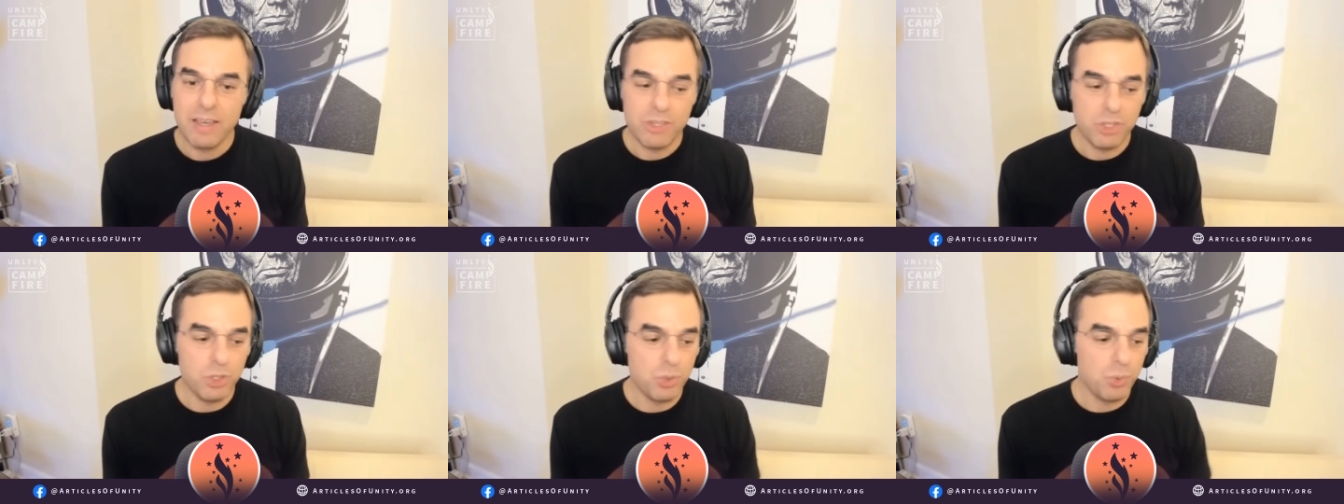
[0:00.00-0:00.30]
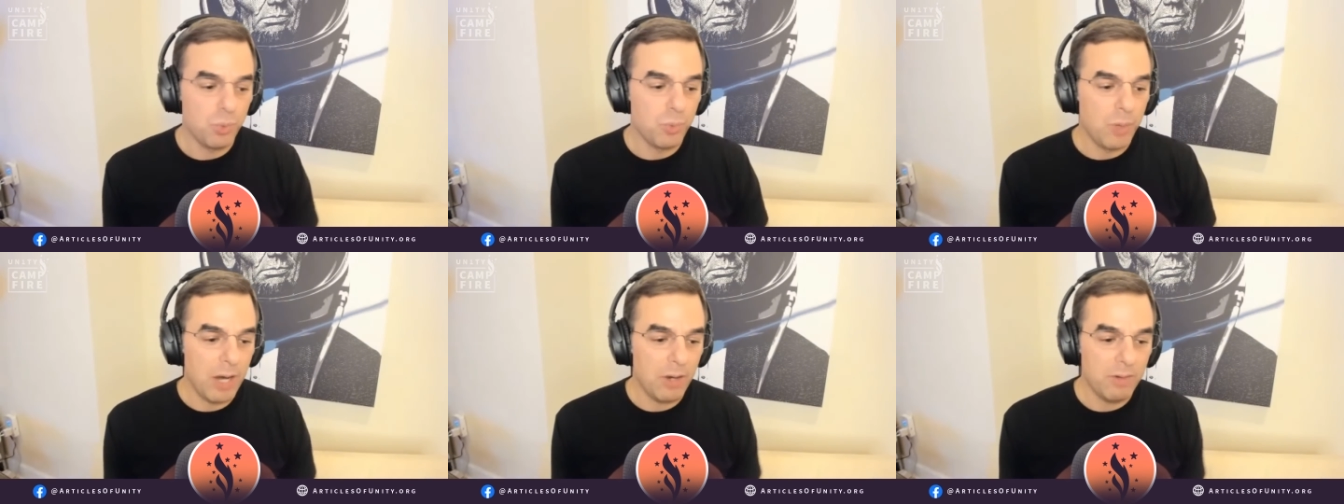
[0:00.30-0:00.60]

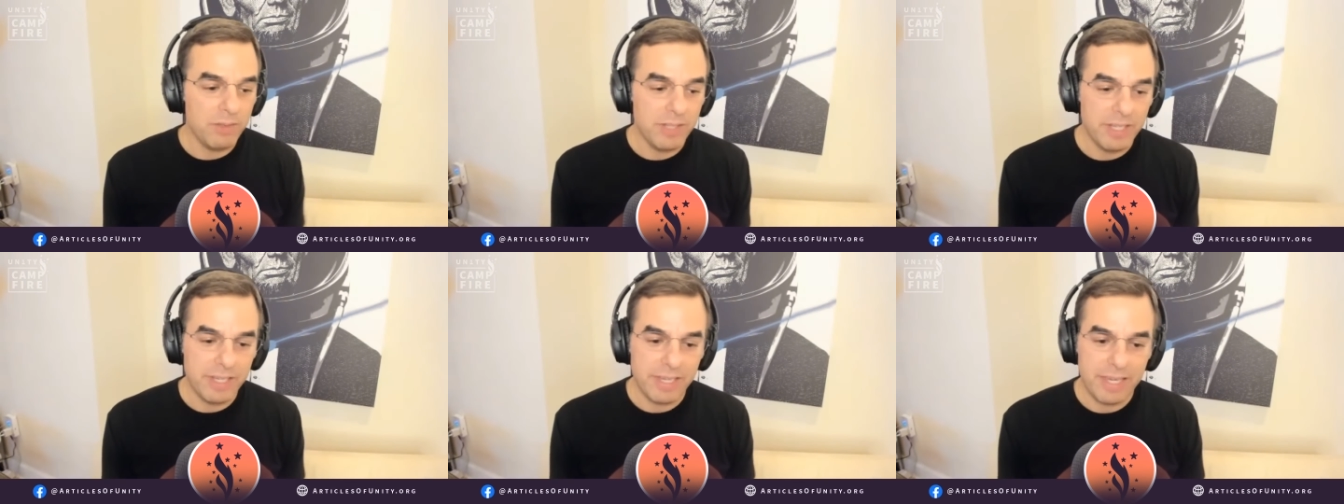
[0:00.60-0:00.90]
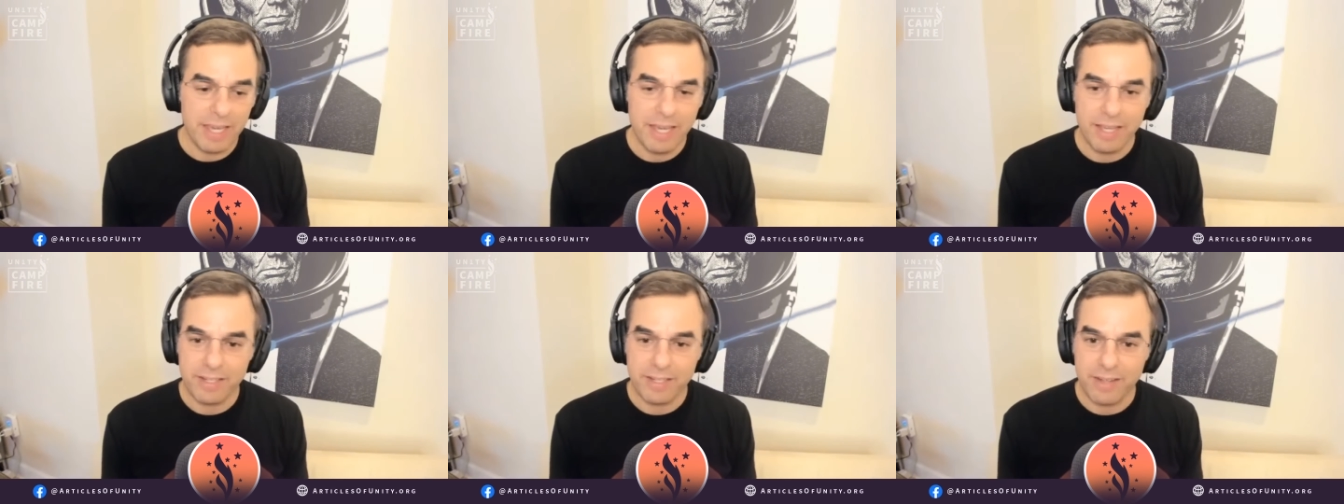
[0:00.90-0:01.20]
You rarely
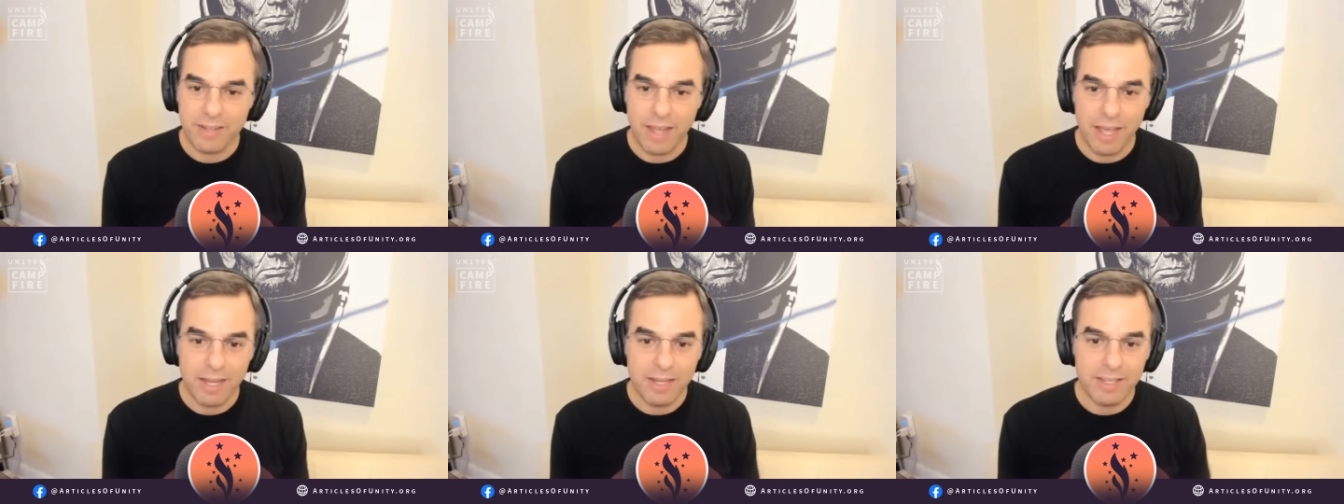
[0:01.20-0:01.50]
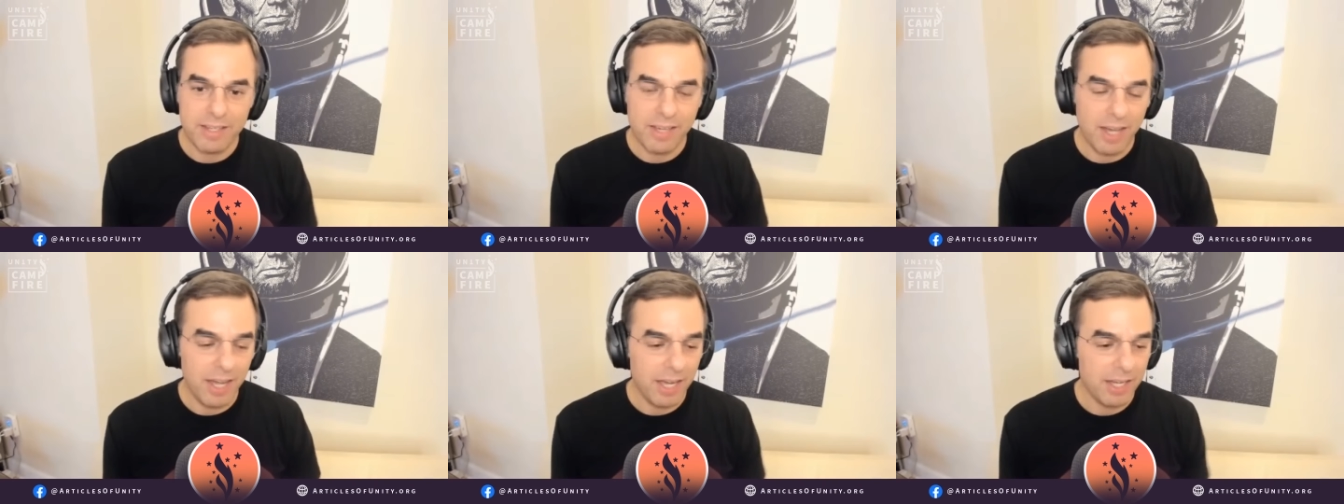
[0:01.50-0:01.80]
get
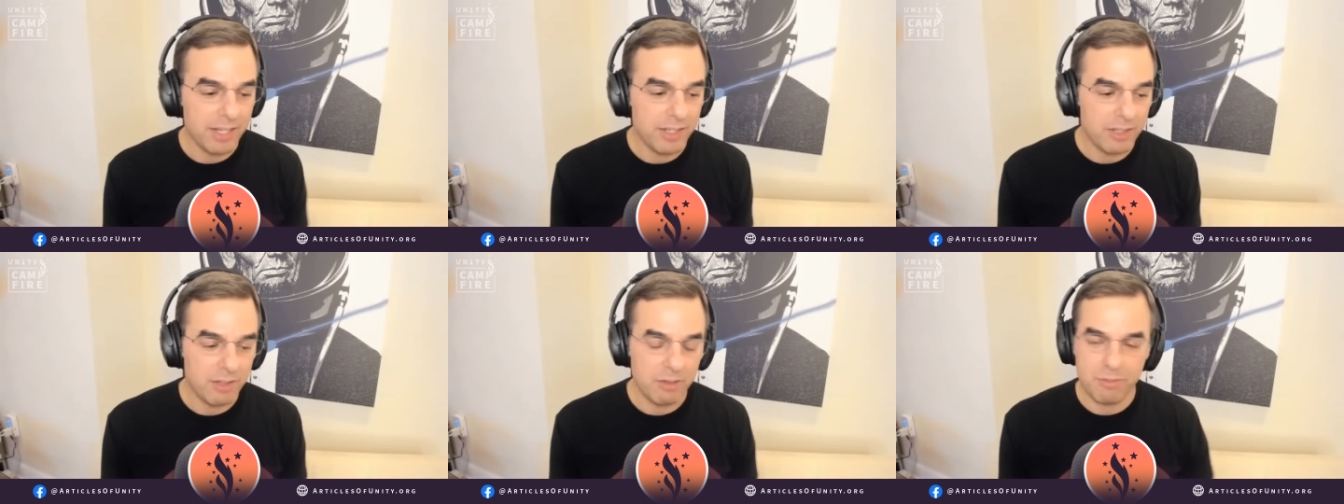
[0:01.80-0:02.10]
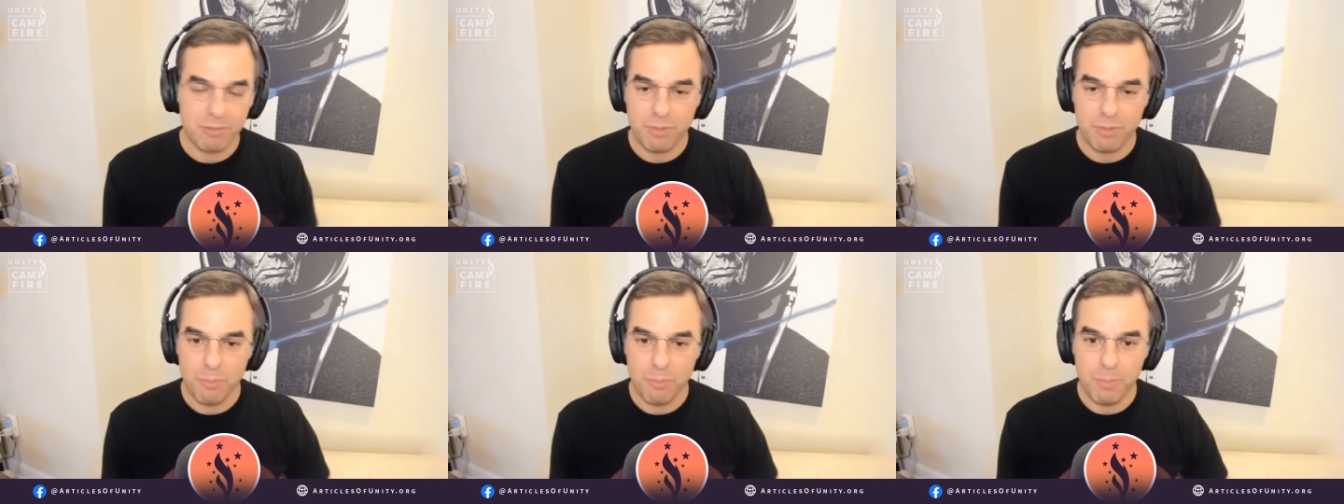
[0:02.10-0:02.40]
any kind of